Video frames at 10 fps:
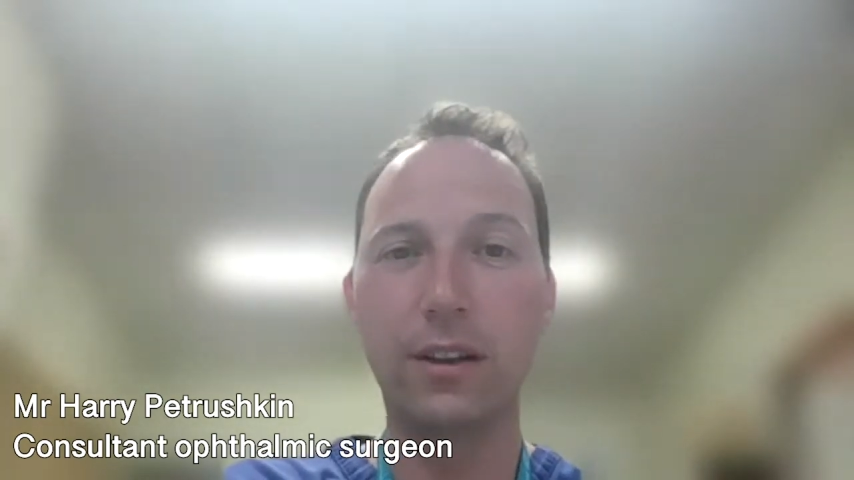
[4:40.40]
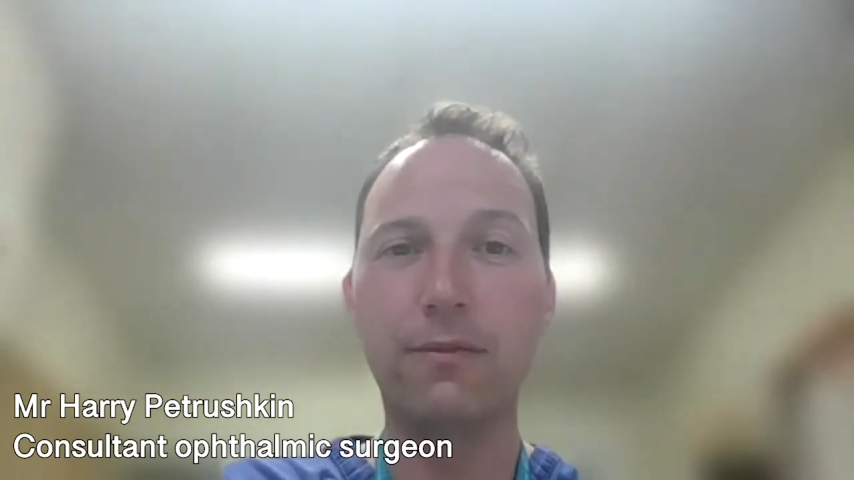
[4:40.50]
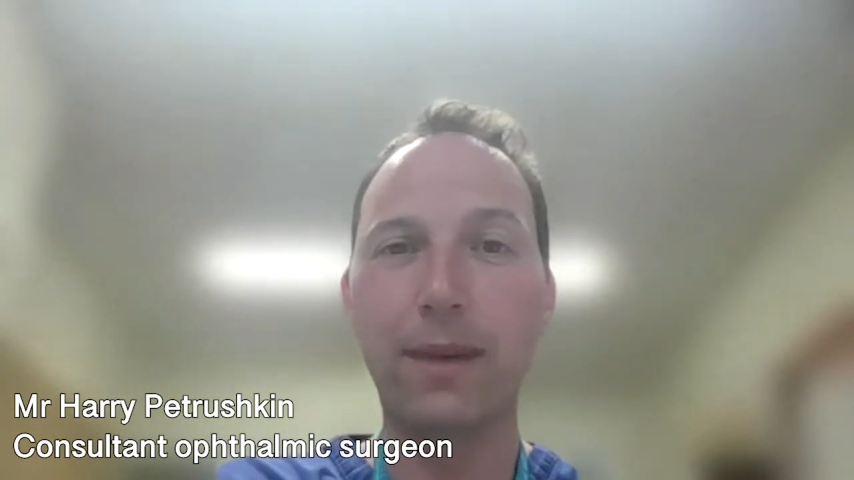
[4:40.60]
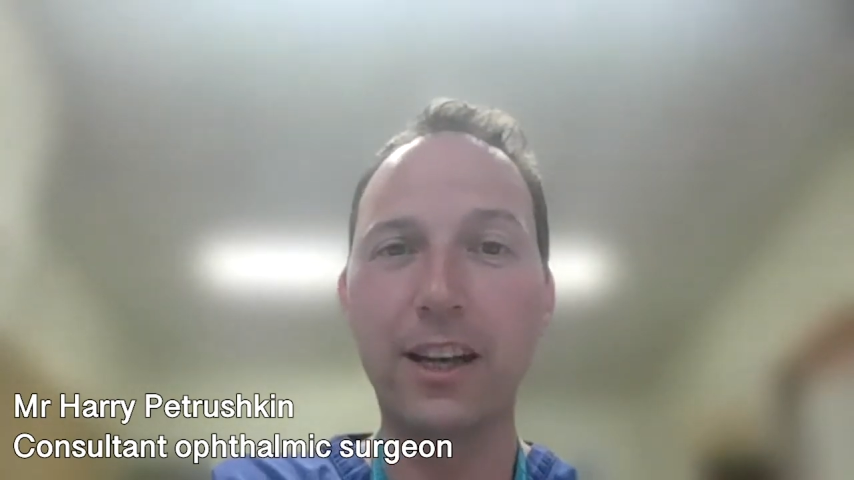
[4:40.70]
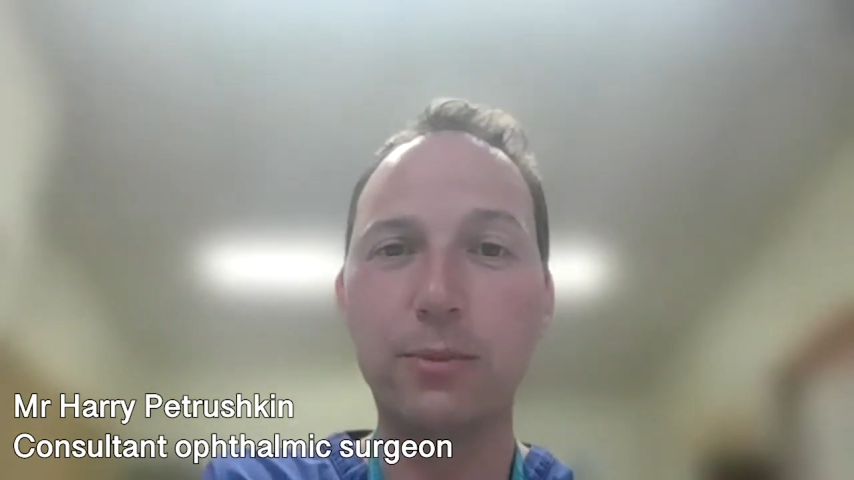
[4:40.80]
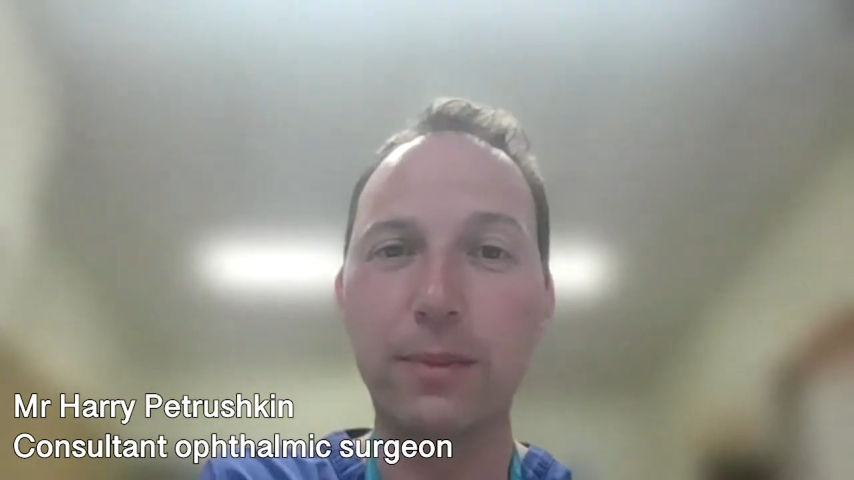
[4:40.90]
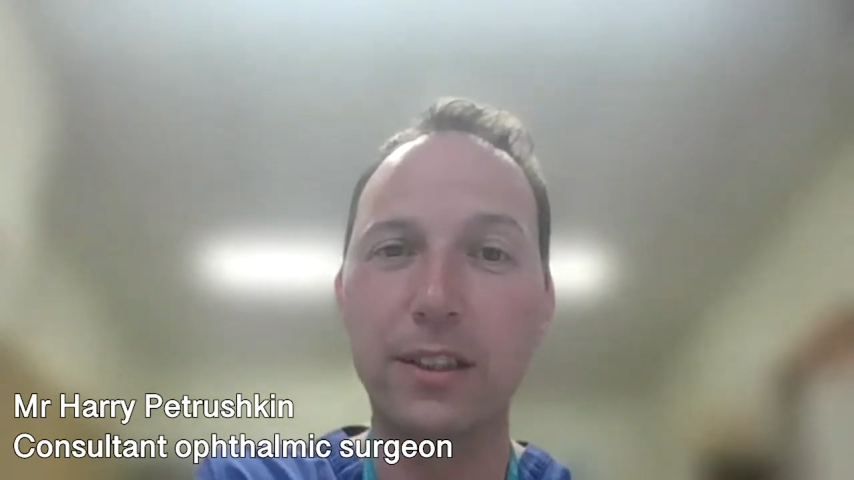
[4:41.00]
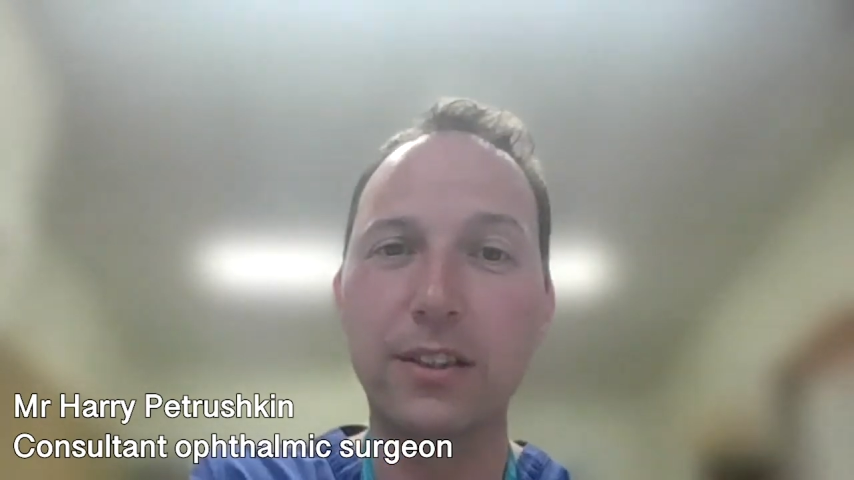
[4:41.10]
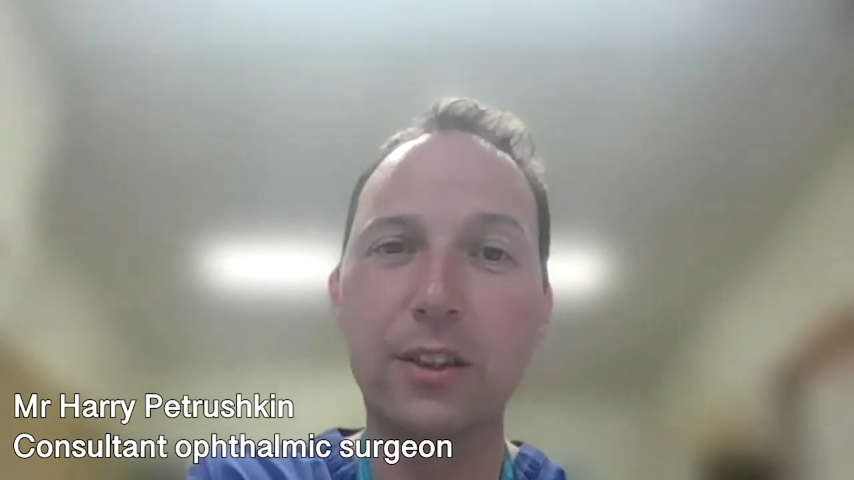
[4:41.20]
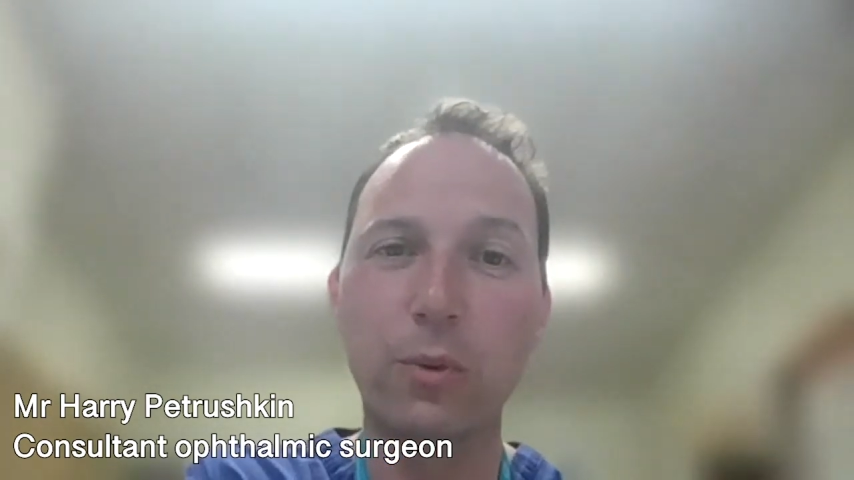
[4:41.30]

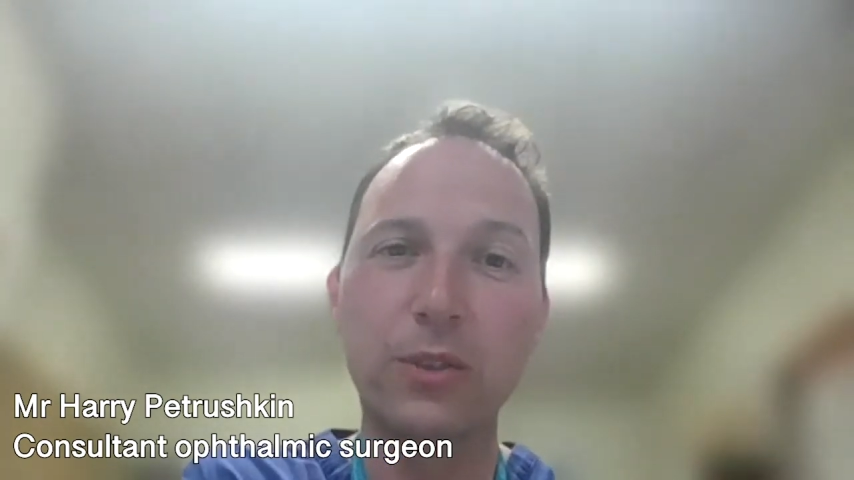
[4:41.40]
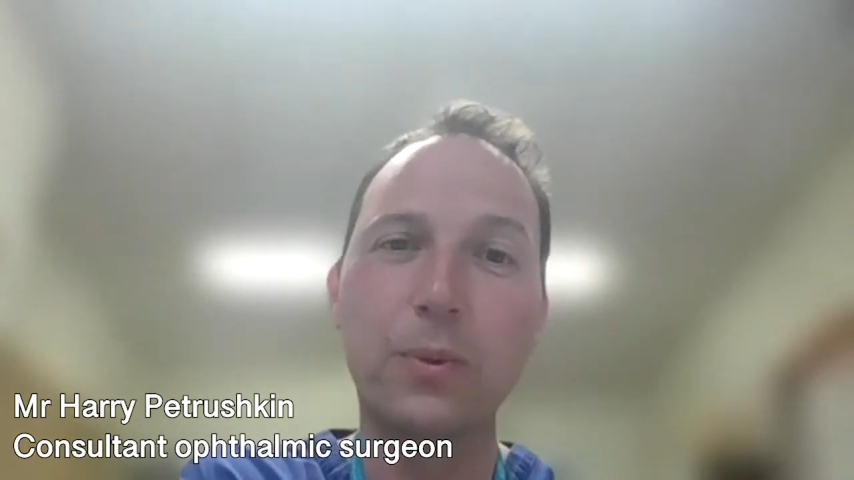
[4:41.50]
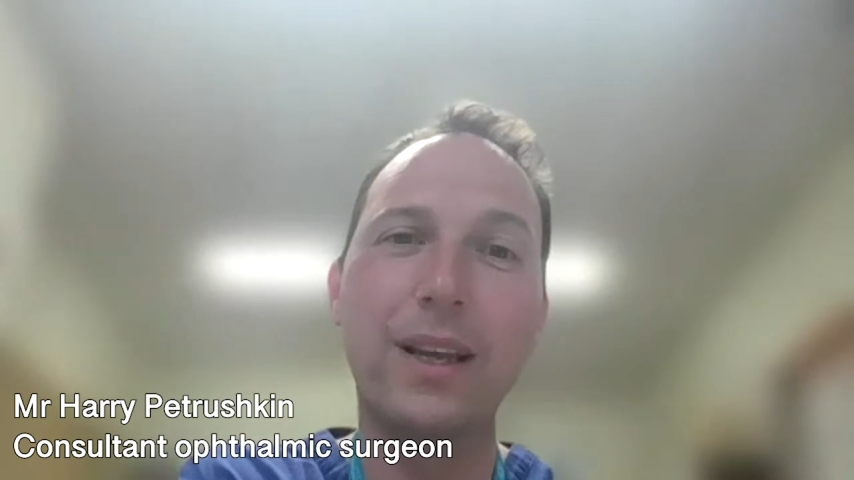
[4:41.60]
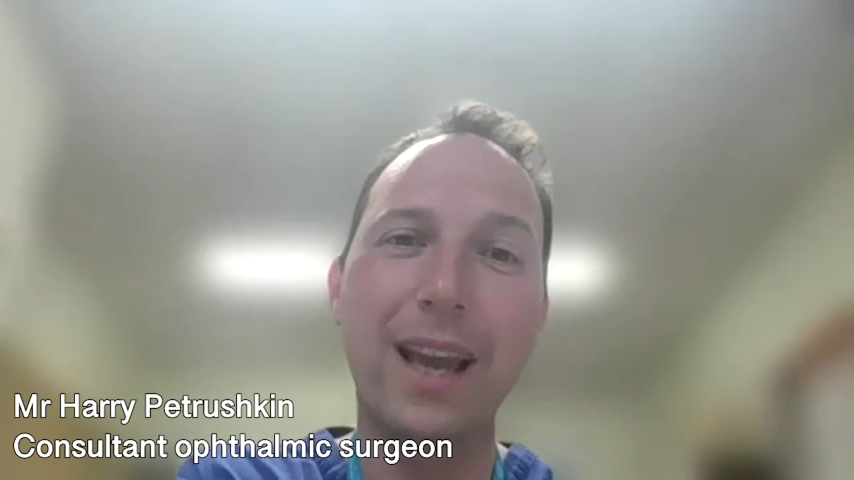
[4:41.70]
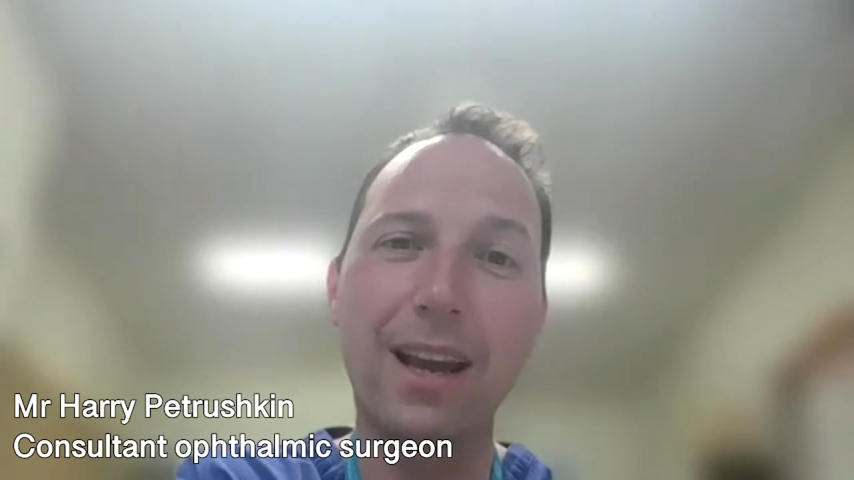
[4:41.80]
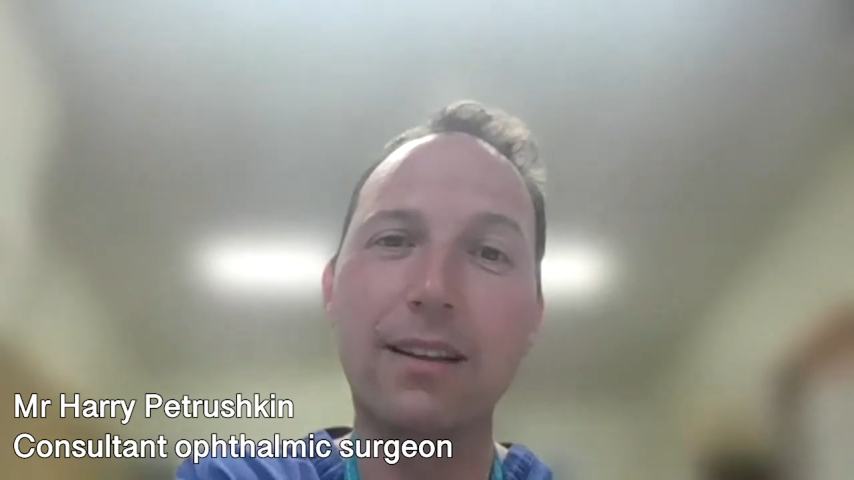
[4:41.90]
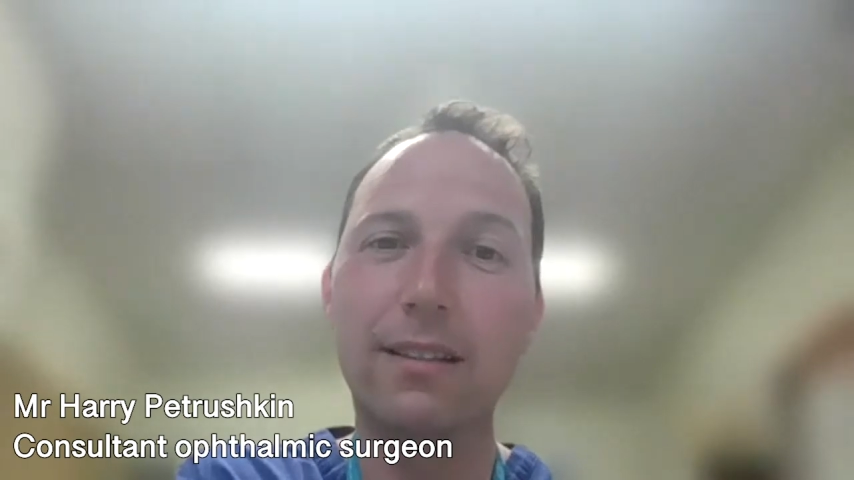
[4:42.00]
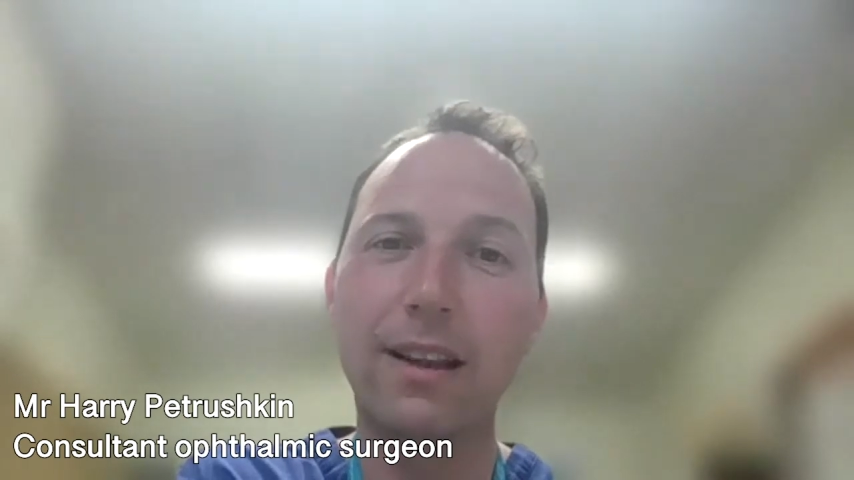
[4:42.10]
management. So once we get